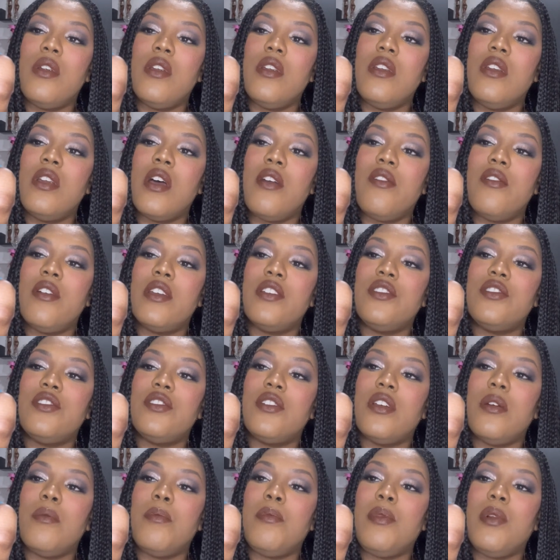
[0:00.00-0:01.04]
nourish
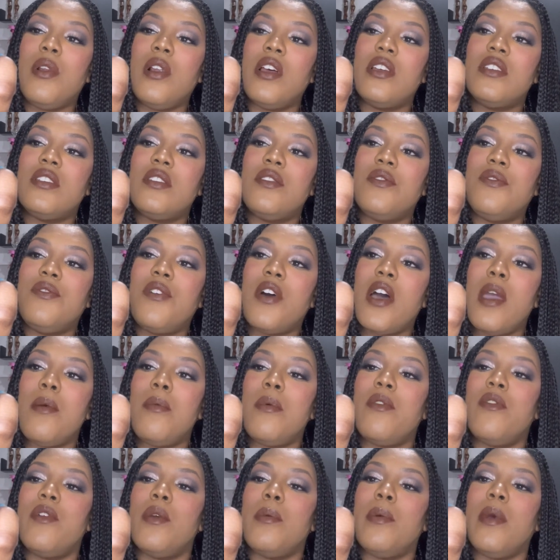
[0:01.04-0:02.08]
plus
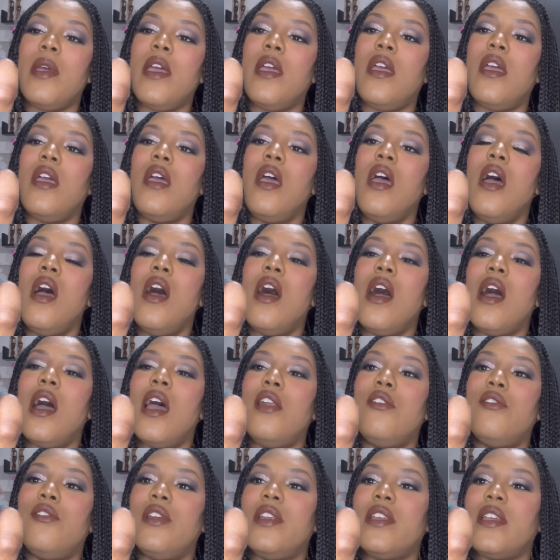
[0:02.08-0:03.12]
fiber repair,
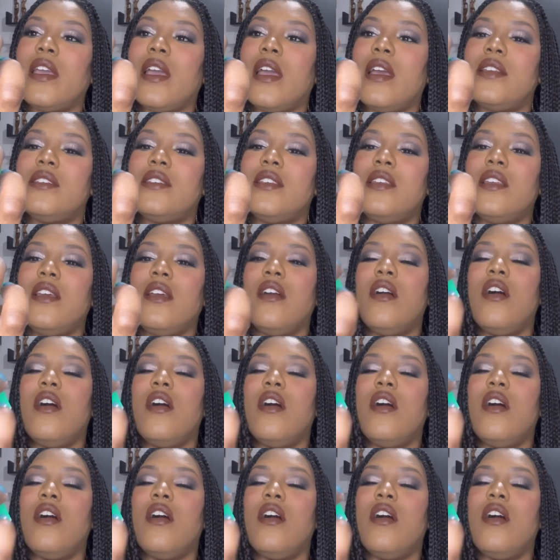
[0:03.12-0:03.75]
hyaluronic acid and